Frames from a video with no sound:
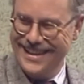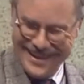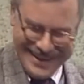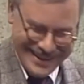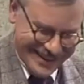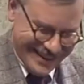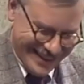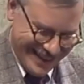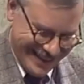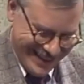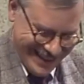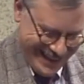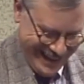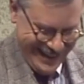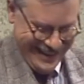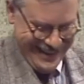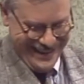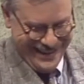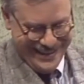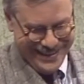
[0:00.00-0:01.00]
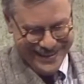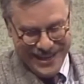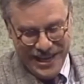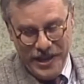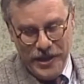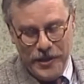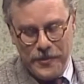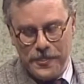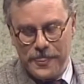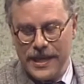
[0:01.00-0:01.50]
and
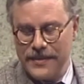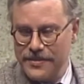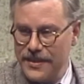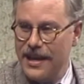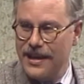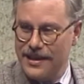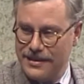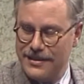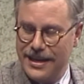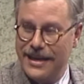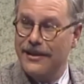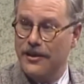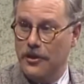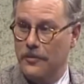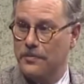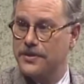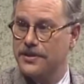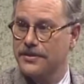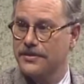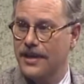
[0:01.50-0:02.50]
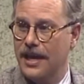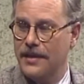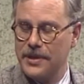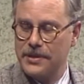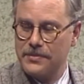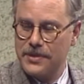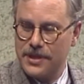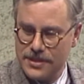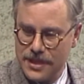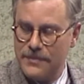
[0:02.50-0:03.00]
that helped, I
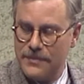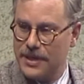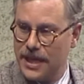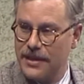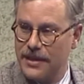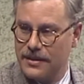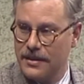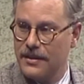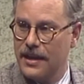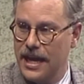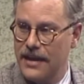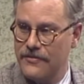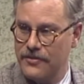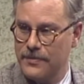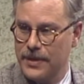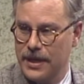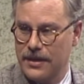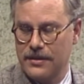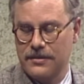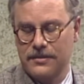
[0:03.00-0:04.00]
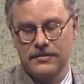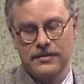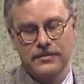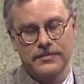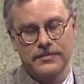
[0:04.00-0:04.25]
mean, because I began to laugh about it a